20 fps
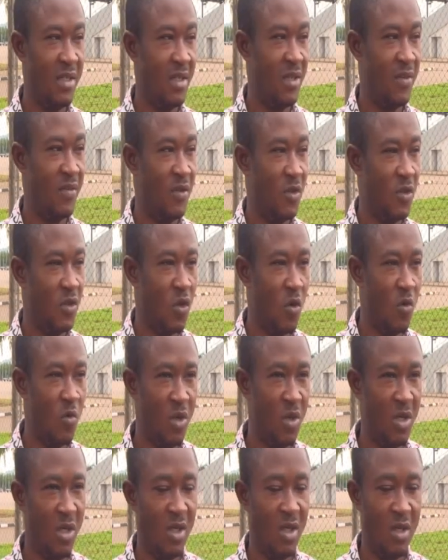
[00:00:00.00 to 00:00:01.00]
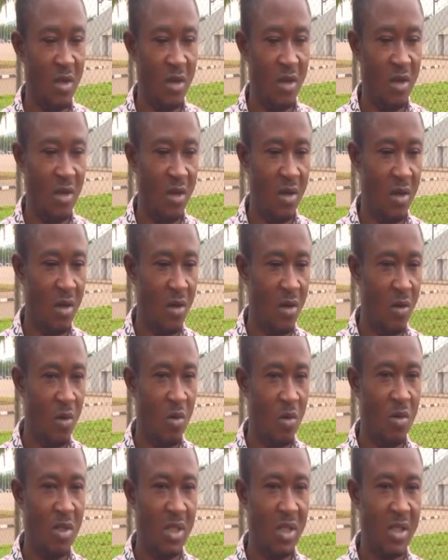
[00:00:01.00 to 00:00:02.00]
trait for somebody
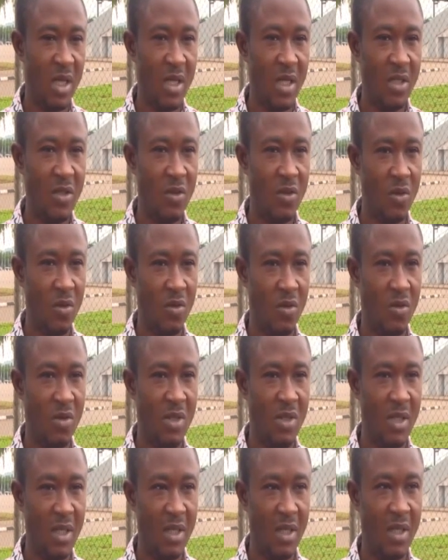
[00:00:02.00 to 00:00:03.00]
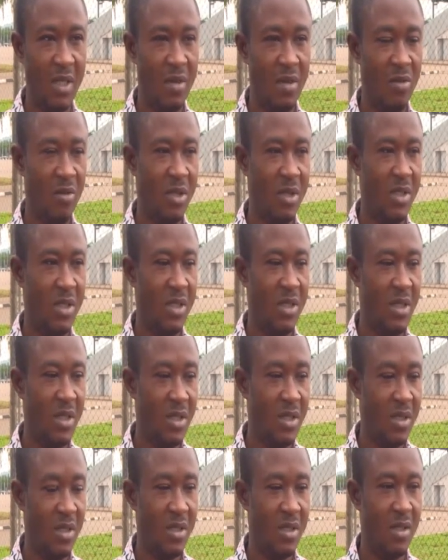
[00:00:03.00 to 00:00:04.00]
who decides to stay with
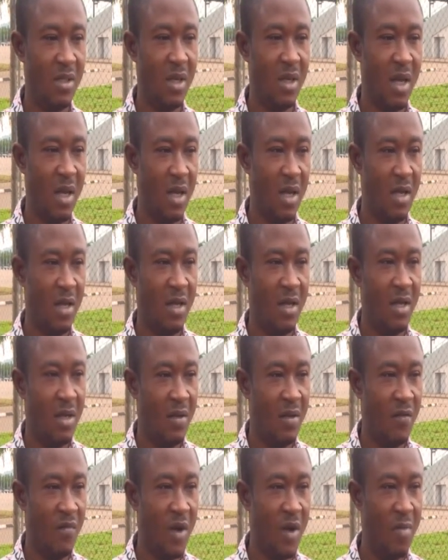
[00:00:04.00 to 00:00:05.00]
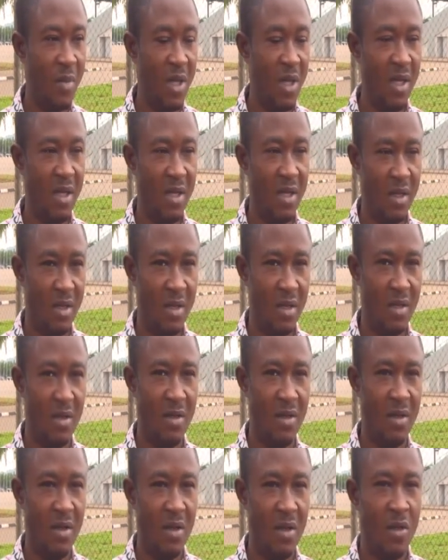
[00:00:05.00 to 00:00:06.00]
his family,
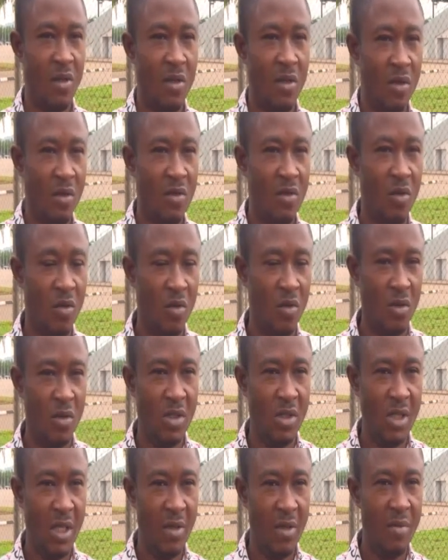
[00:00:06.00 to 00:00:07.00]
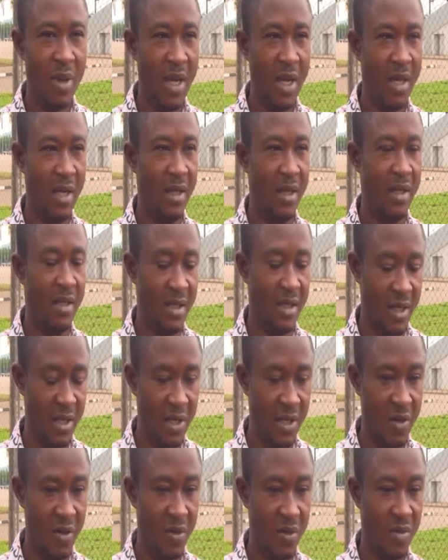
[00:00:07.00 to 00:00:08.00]
to stay by the
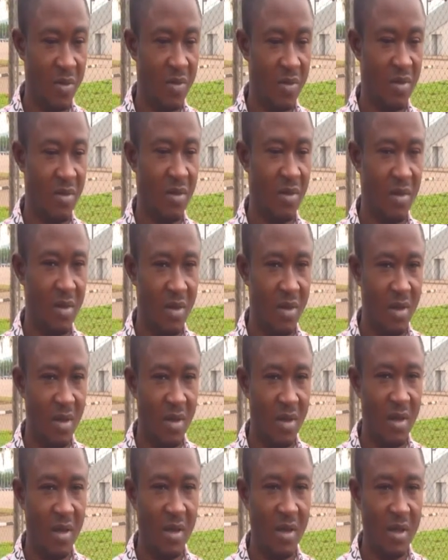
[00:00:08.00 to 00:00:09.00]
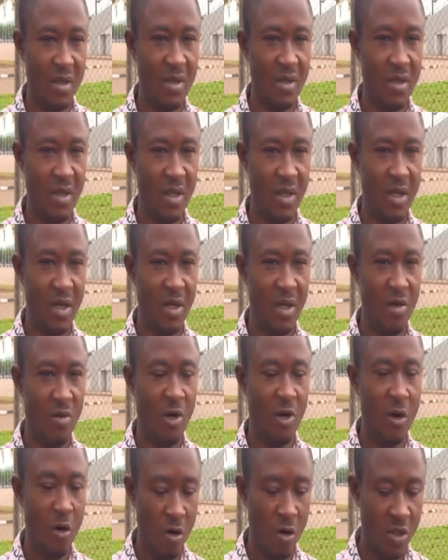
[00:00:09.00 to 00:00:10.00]
in-law. It
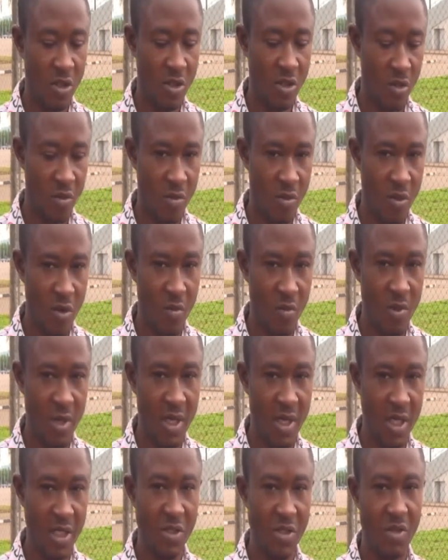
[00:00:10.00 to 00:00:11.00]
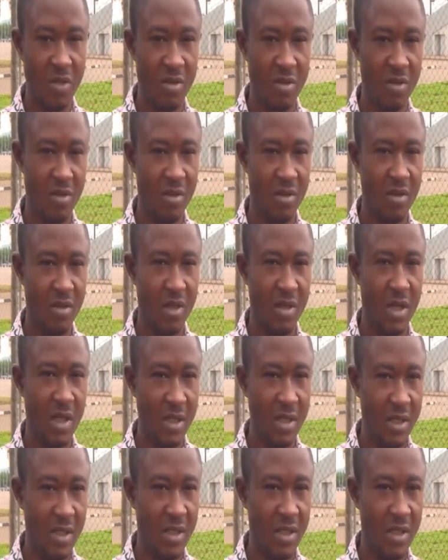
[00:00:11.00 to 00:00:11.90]
will cause some complication, at